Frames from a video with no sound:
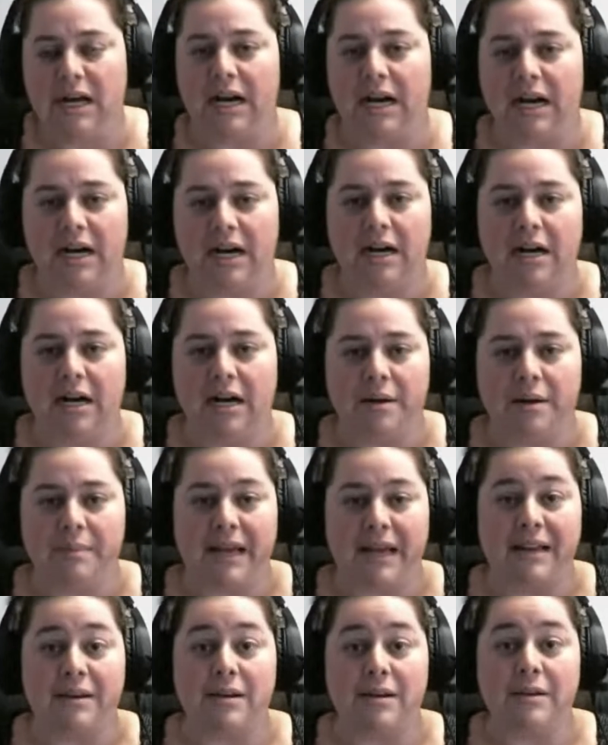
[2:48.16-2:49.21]
Um,
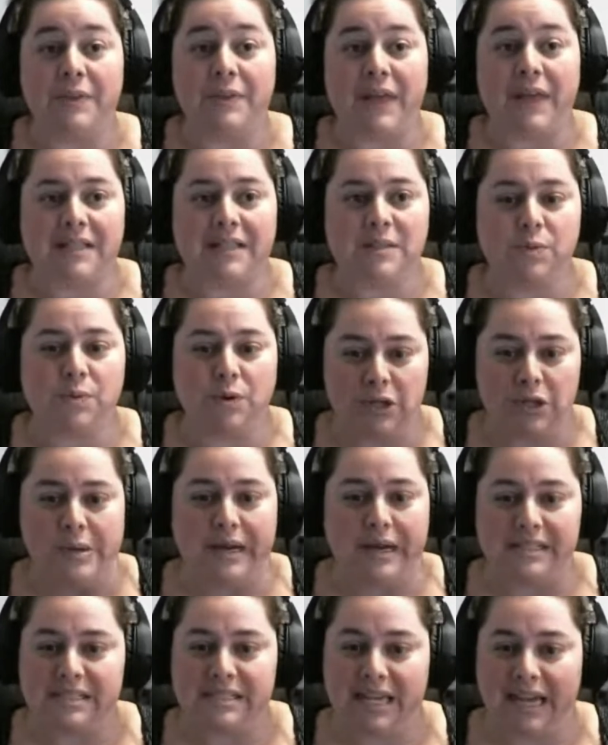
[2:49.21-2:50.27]
and that's where you
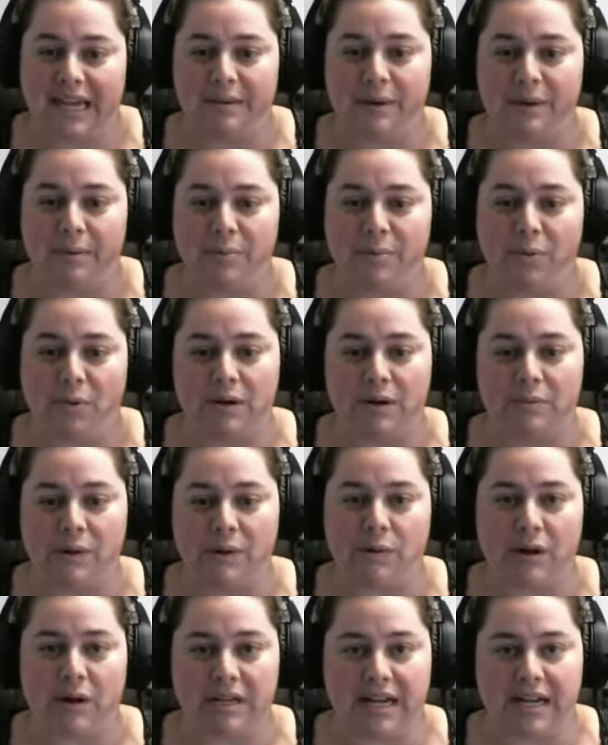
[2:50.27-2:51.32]
guys came on board and we
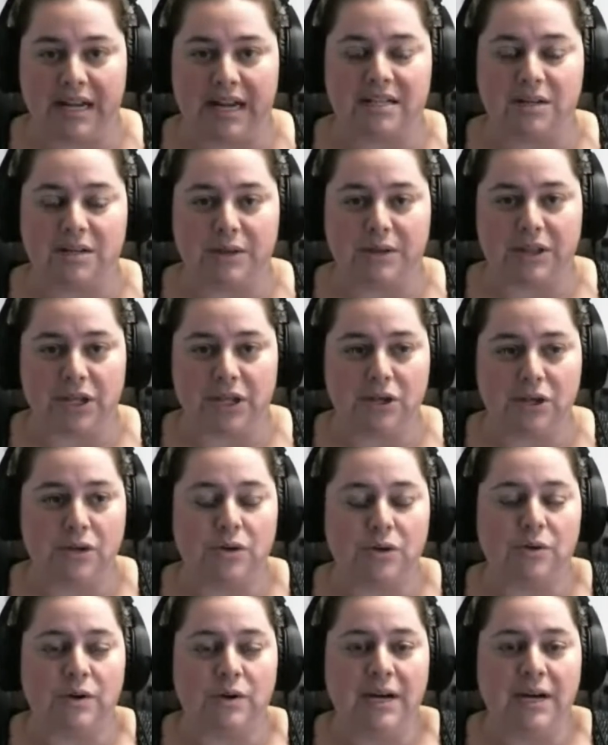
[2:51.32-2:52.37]
were connected with
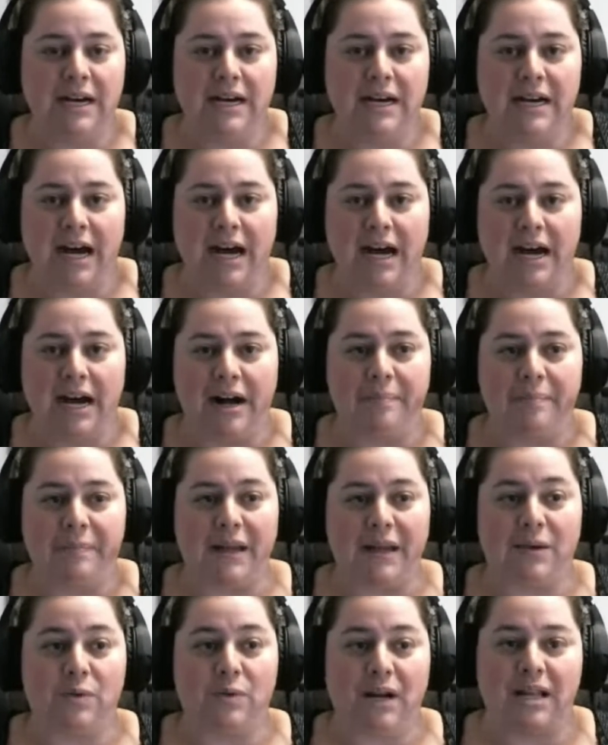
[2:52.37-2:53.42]
you. Um,
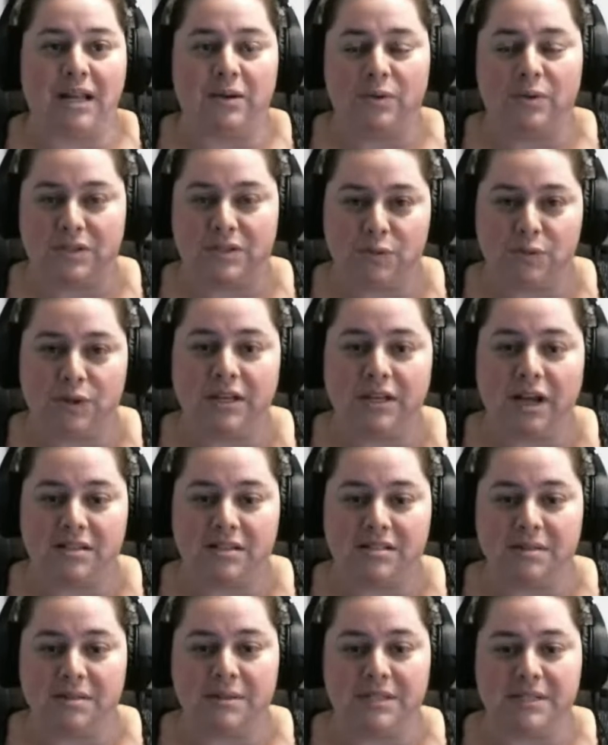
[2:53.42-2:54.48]
and what, what's really
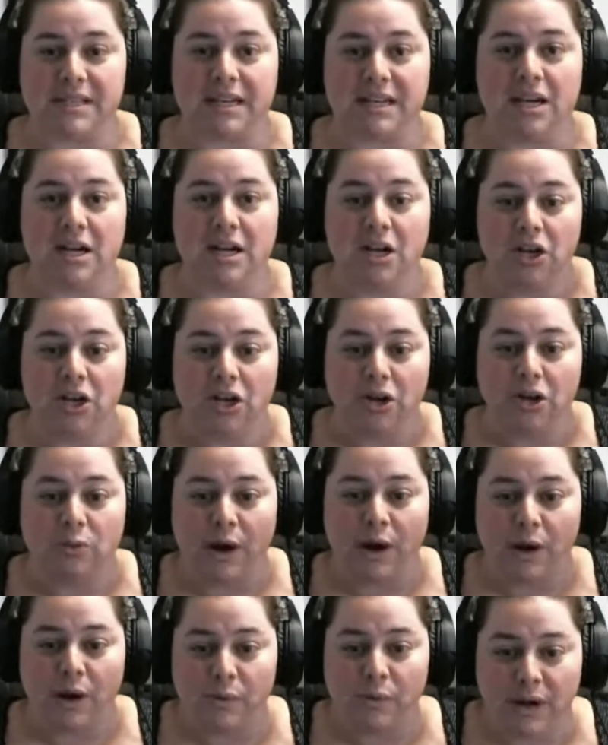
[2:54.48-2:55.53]
awesome is like,
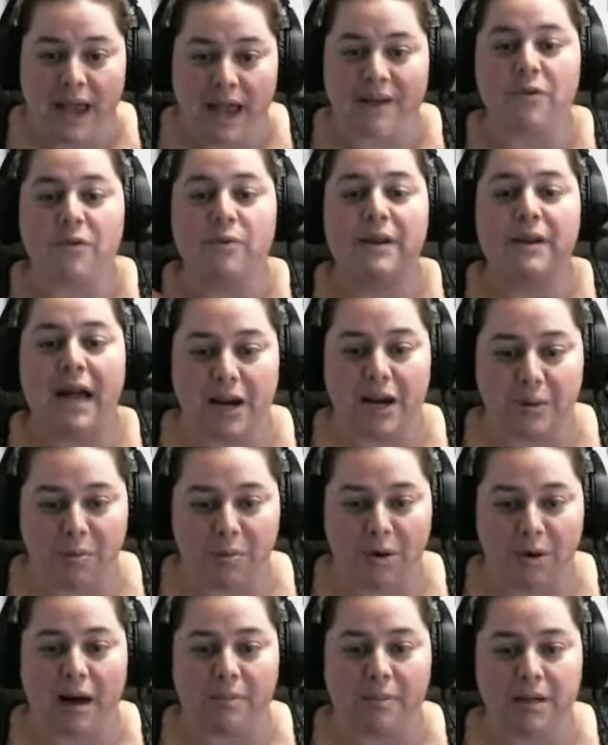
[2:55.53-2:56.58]
when we ever we had a
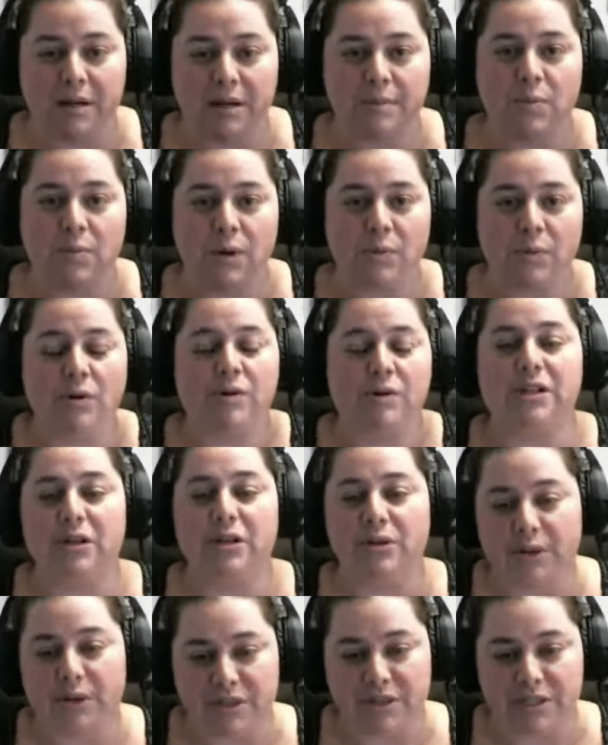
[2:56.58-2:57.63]
problem, we weren't the
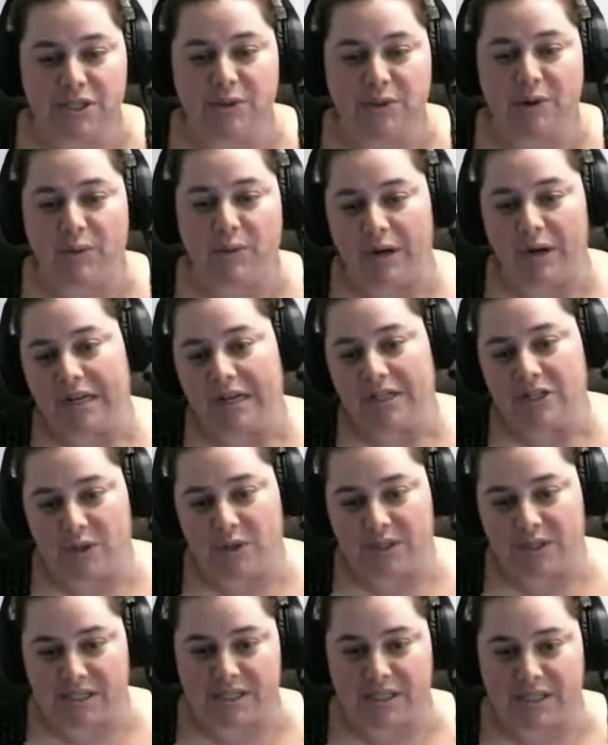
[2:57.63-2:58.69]
only ones who were working
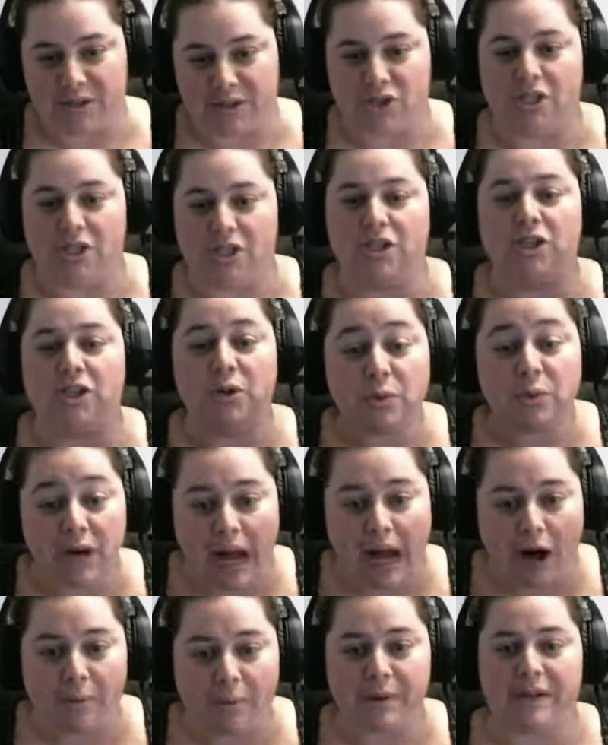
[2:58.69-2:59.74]
towards a solution. You were
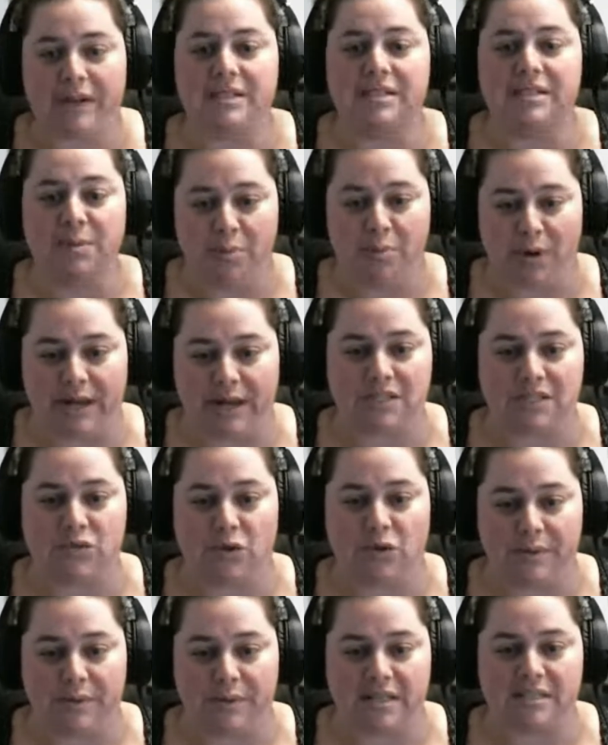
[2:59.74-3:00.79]
helping us to mm-hmm.
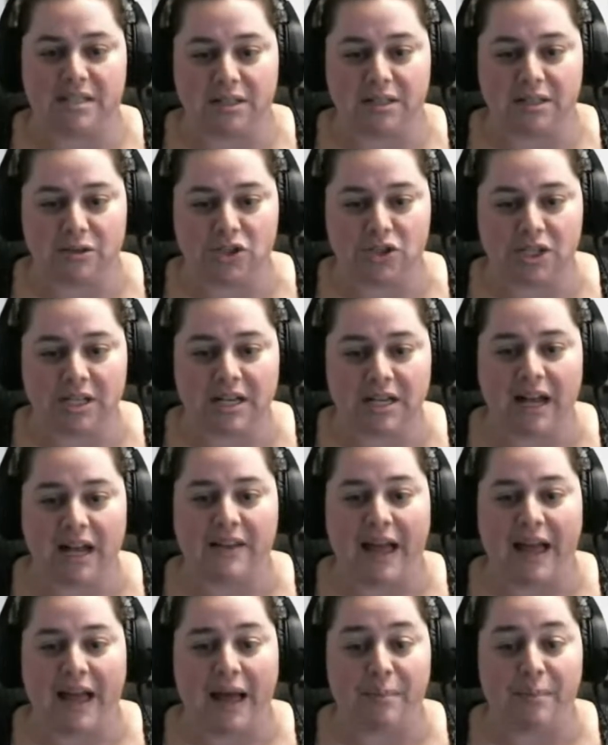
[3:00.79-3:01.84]
brainstorm that solution.
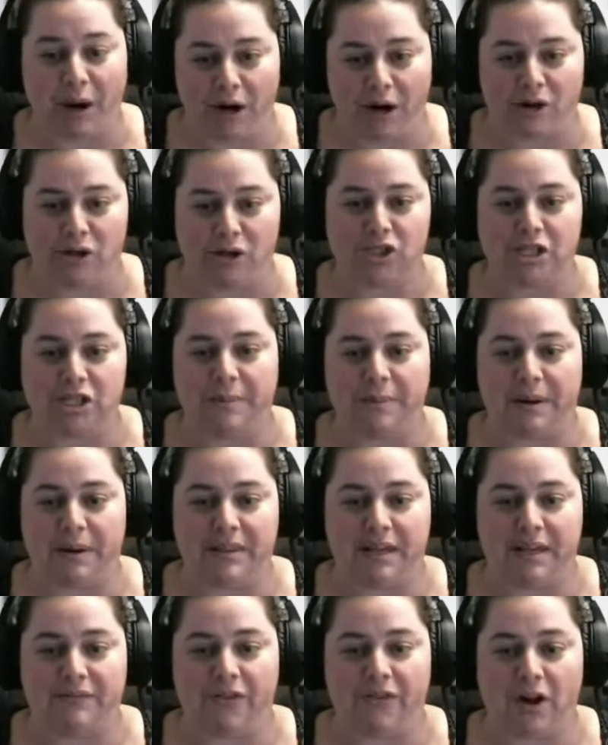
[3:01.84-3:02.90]
And that partnership, I
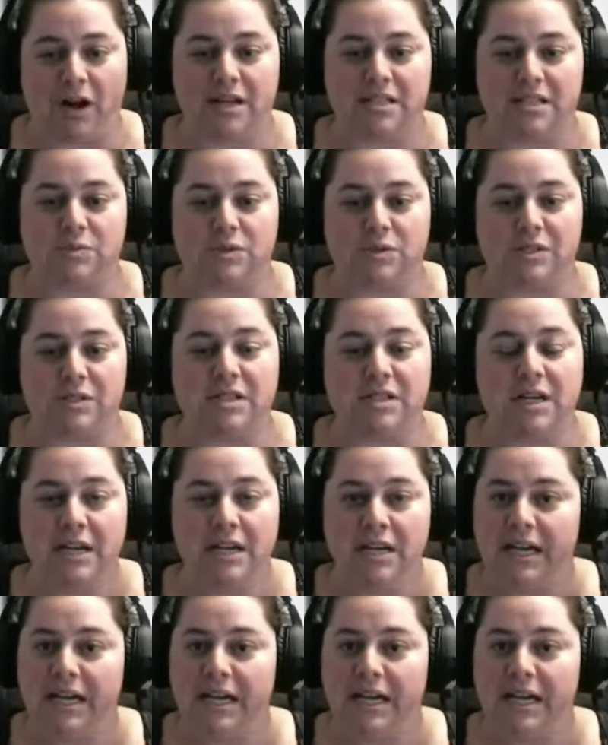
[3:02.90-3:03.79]
think for us was